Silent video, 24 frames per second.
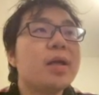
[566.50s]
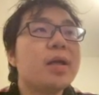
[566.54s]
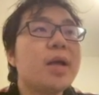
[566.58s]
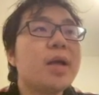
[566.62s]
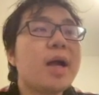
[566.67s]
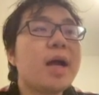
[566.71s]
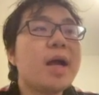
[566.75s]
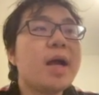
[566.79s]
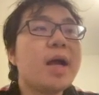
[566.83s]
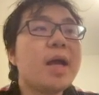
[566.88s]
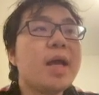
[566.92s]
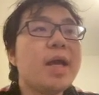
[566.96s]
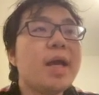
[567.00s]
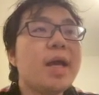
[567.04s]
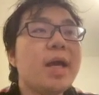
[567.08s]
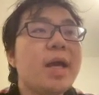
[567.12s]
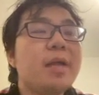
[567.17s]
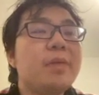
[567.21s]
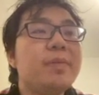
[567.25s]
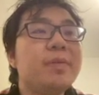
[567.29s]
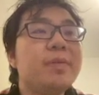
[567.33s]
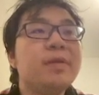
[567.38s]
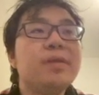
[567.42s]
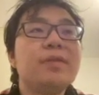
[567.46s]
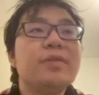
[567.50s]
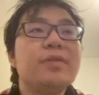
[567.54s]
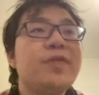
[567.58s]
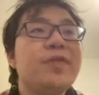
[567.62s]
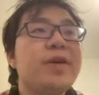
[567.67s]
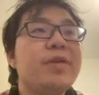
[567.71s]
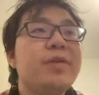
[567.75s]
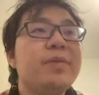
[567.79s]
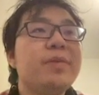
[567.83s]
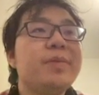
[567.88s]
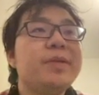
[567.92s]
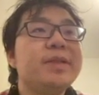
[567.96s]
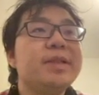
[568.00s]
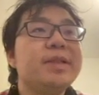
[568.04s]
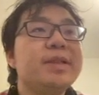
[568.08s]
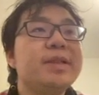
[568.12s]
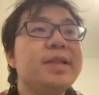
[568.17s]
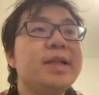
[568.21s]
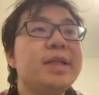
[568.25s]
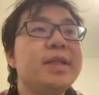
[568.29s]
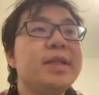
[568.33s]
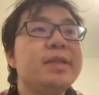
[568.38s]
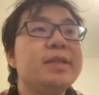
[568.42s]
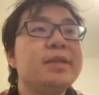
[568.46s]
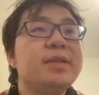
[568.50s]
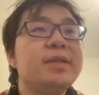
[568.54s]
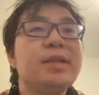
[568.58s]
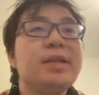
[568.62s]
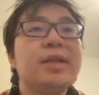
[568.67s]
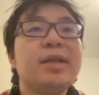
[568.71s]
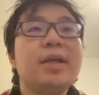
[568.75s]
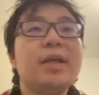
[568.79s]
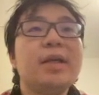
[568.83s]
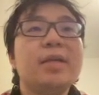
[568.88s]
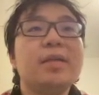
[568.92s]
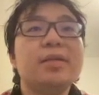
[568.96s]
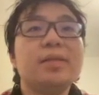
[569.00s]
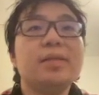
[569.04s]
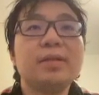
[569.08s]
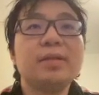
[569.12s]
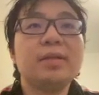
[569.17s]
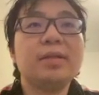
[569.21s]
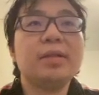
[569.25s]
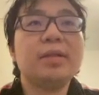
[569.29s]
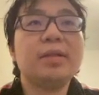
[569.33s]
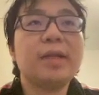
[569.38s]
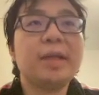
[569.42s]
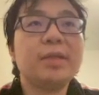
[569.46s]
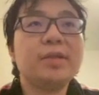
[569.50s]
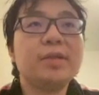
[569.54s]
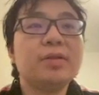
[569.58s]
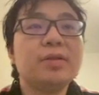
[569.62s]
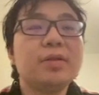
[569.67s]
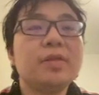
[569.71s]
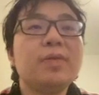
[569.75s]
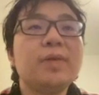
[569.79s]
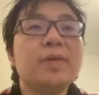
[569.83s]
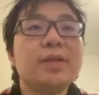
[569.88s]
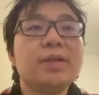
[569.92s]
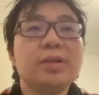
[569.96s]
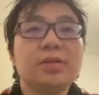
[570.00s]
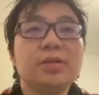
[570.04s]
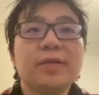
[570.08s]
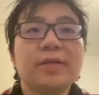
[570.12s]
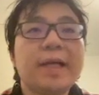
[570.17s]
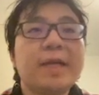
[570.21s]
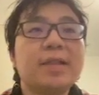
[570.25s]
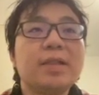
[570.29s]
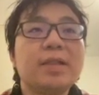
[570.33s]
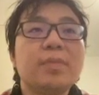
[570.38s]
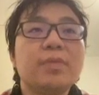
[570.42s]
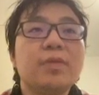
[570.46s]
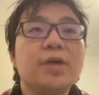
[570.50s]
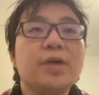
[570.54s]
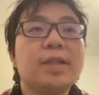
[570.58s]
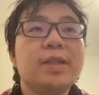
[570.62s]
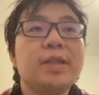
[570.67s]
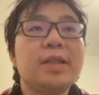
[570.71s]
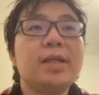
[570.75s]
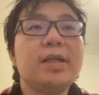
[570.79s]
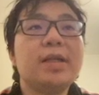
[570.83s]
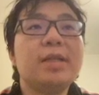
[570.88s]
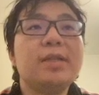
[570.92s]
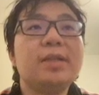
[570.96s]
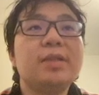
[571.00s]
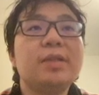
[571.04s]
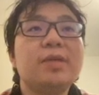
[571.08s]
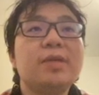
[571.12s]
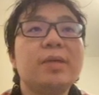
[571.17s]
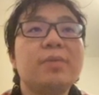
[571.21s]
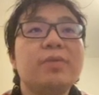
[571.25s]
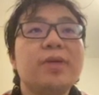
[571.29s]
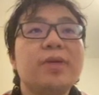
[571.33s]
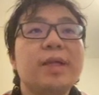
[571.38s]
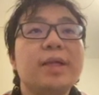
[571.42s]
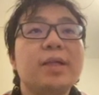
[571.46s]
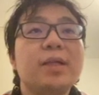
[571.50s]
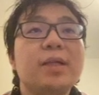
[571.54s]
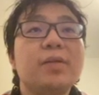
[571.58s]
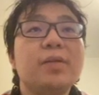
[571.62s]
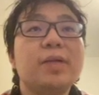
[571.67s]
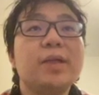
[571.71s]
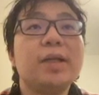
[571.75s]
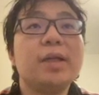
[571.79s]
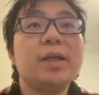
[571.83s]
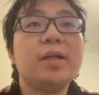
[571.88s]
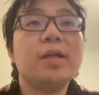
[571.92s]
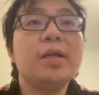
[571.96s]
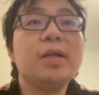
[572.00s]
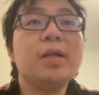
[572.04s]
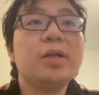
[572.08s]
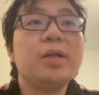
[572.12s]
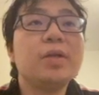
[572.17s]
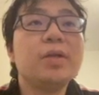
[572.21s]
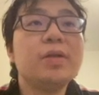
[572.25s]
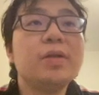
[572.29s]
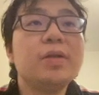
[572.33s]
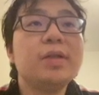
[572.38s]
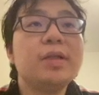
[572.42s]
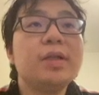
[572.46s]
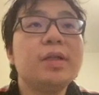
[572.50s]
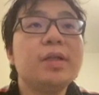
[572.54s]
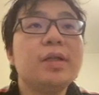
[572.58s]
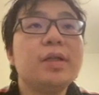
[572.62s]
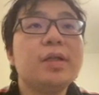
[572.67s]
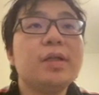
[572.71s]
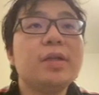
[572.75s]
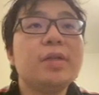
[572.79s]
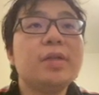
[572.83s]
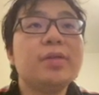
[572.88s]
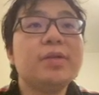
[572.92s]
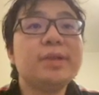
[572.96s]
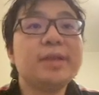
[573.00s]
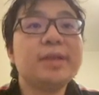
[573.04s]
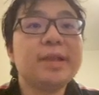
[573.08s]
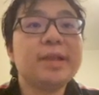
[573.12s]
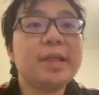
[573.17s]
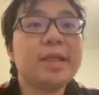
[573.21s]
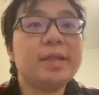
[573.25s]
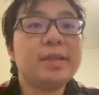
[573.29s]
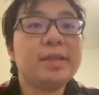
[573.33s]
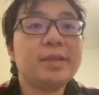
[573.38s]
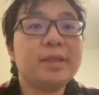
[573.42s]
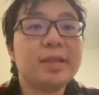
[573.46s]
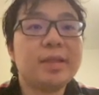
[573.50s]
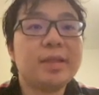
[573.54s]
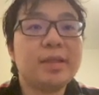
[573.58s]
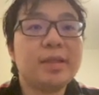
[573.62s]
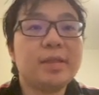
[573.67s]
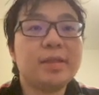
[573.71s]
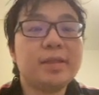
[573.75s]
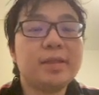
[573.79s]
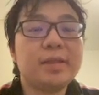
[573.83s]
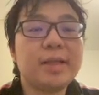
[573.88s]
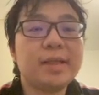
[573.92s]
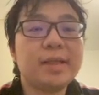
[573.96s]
I had a very busy day today, and I still wanted to get some work done, and that's why I'm writing code here. Good. Now you see that the